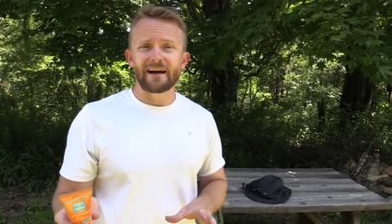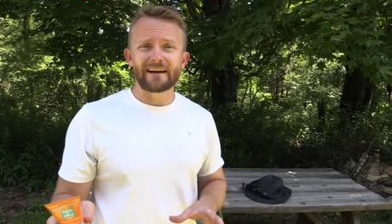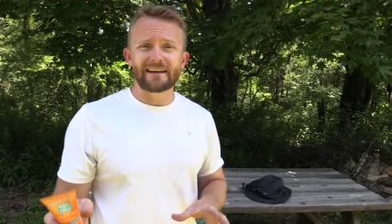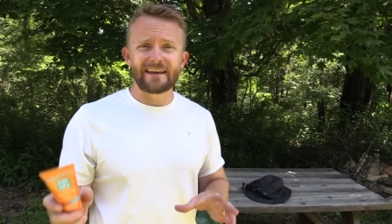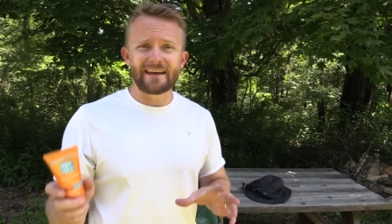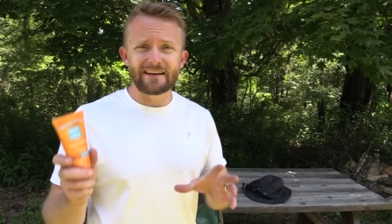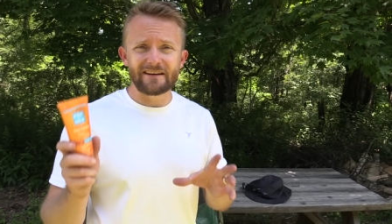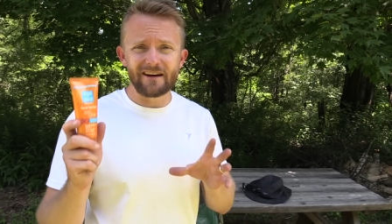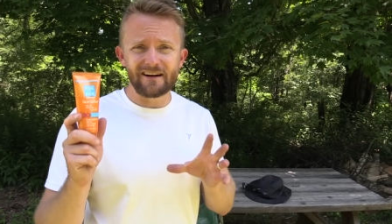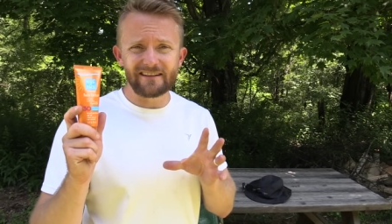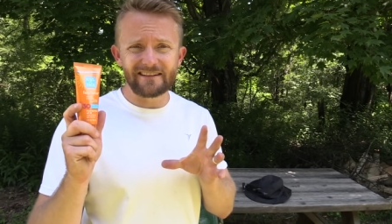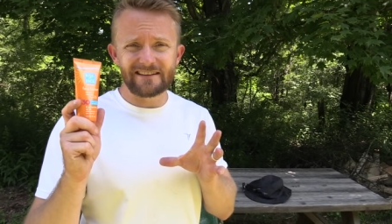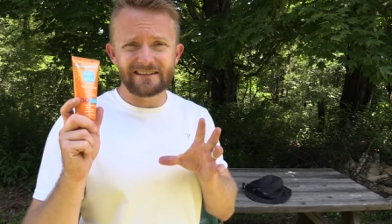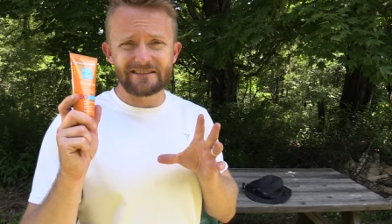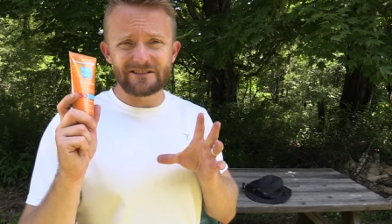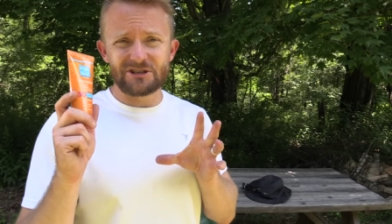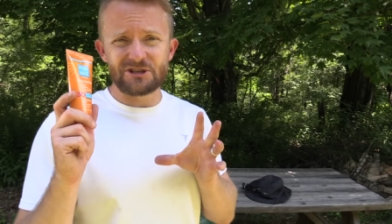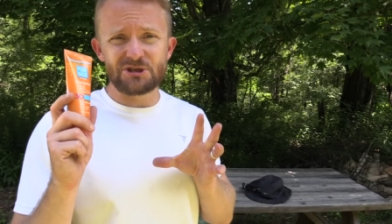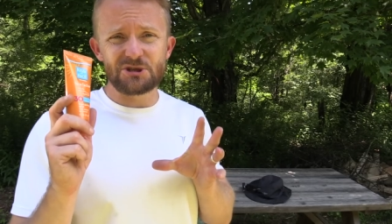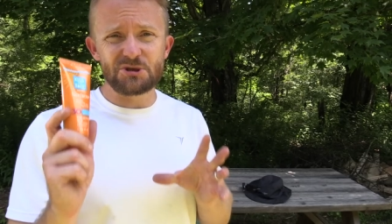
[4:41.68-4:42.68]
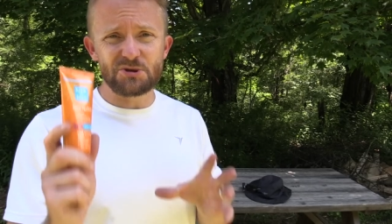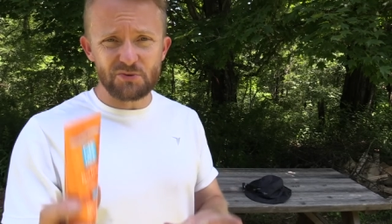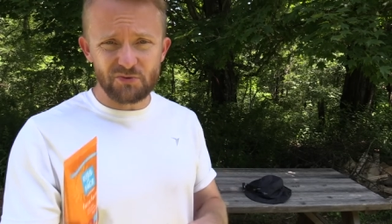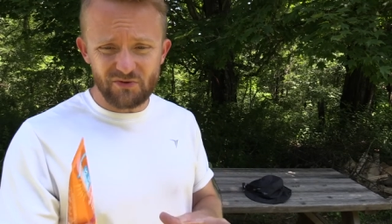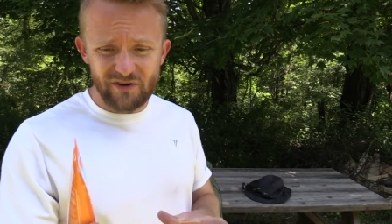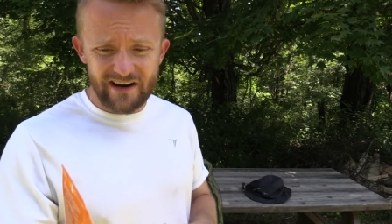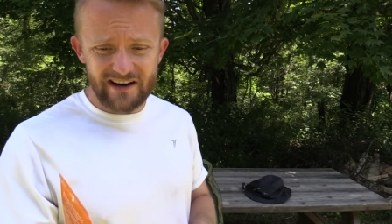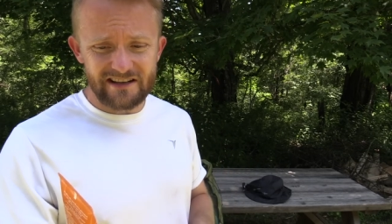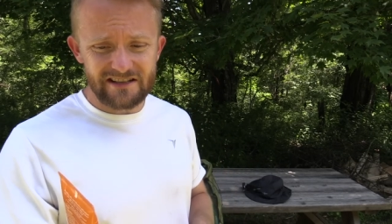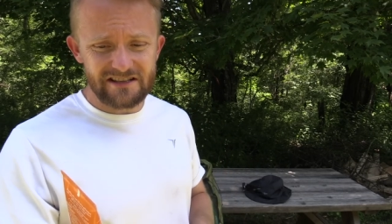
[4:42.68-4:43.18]
I cannot
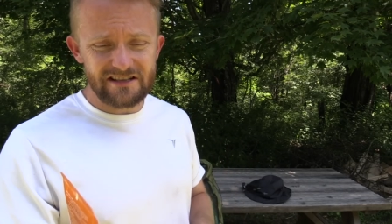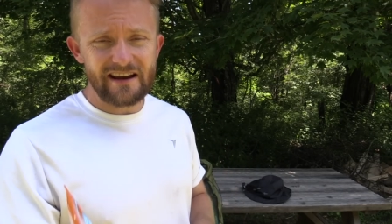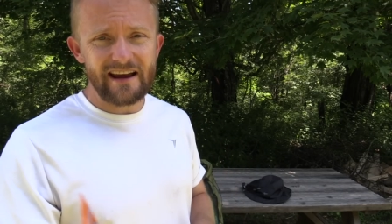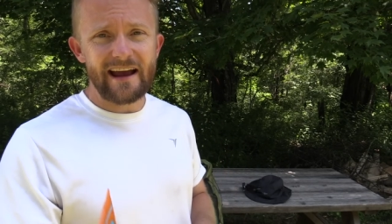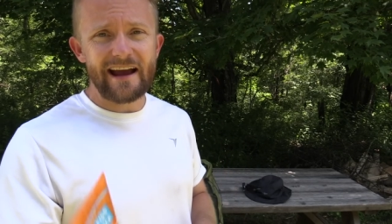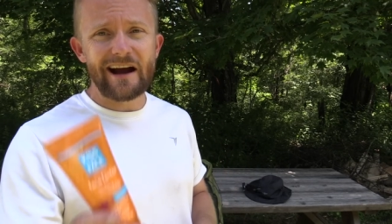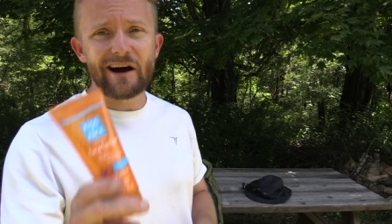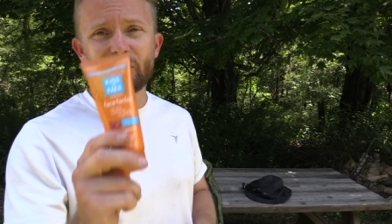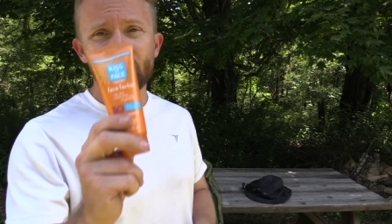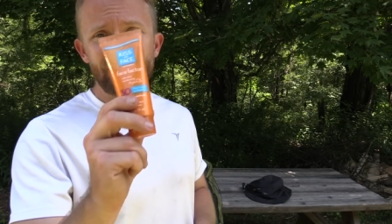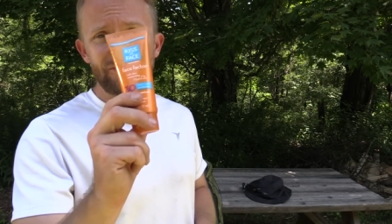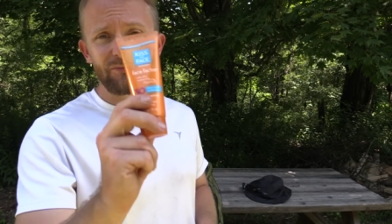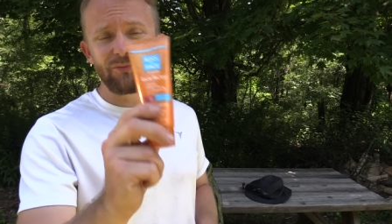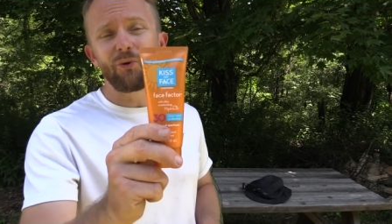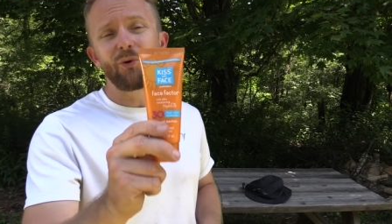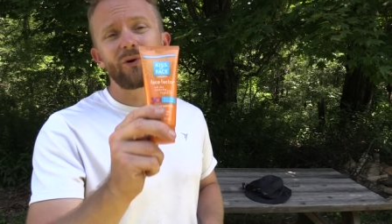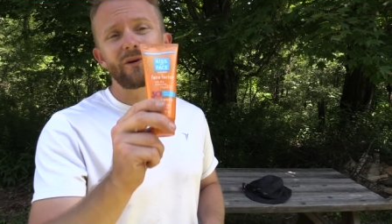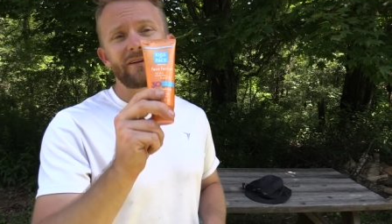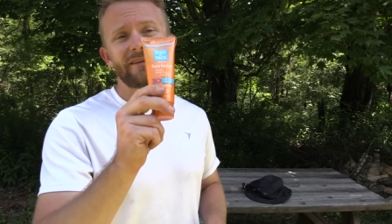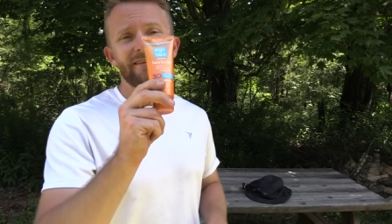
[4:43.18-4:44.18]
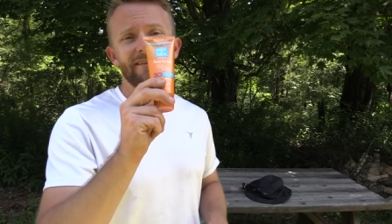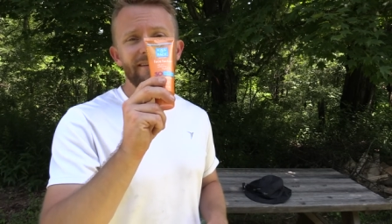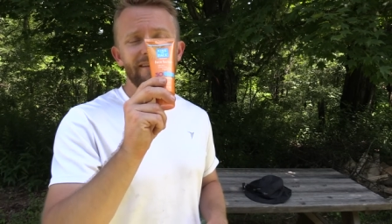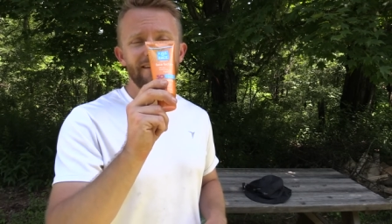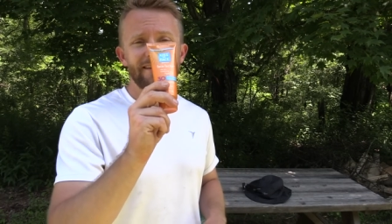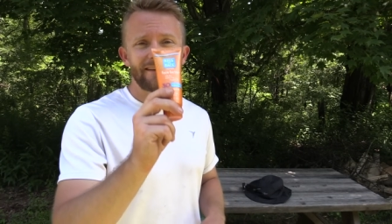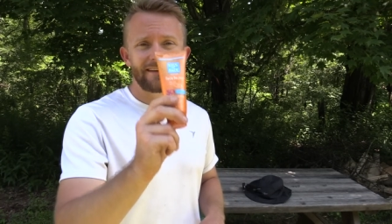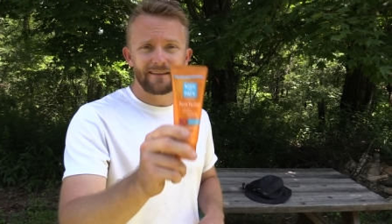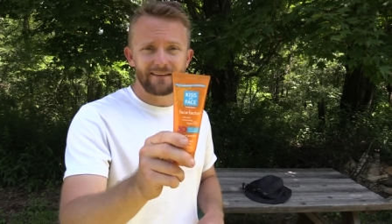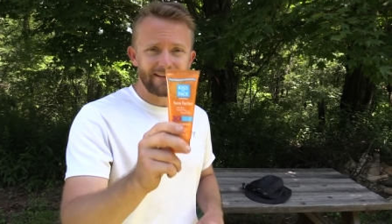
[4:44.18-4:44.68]
stress how important
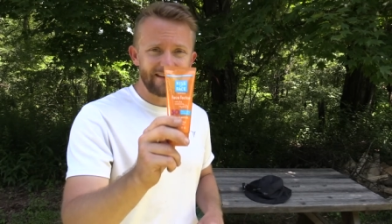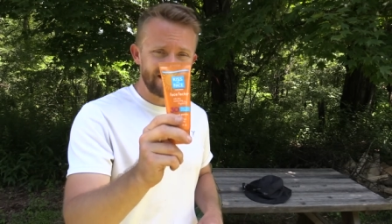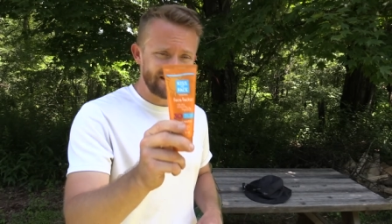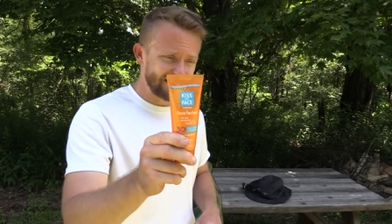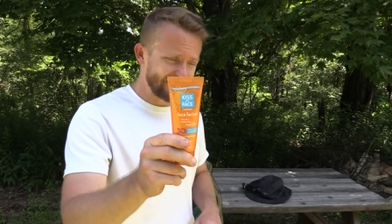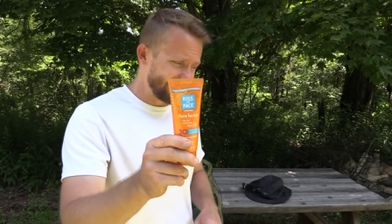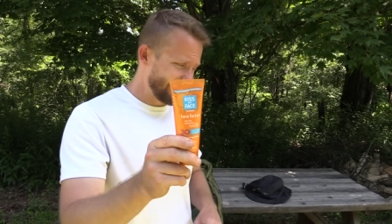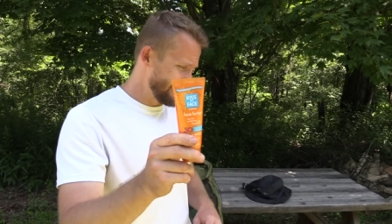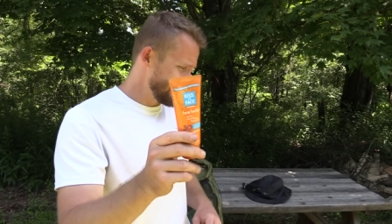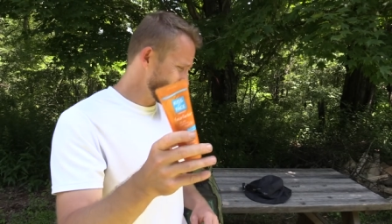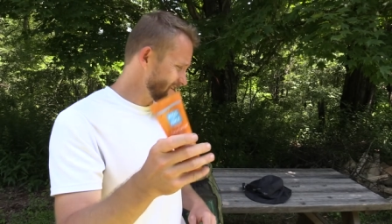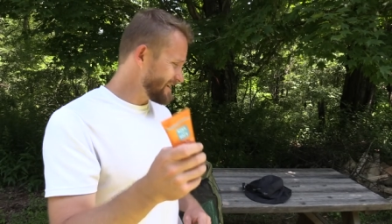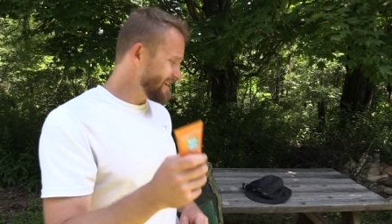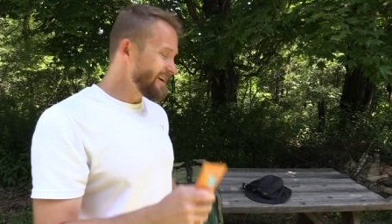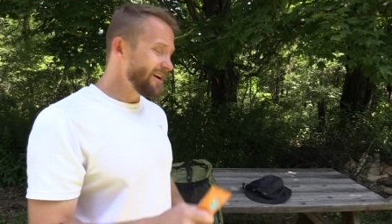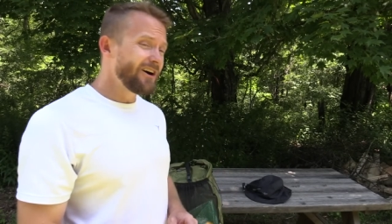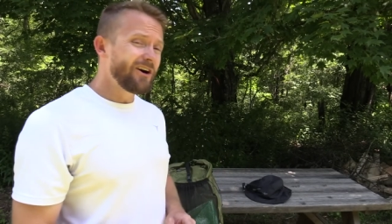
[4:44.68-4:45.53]
this is.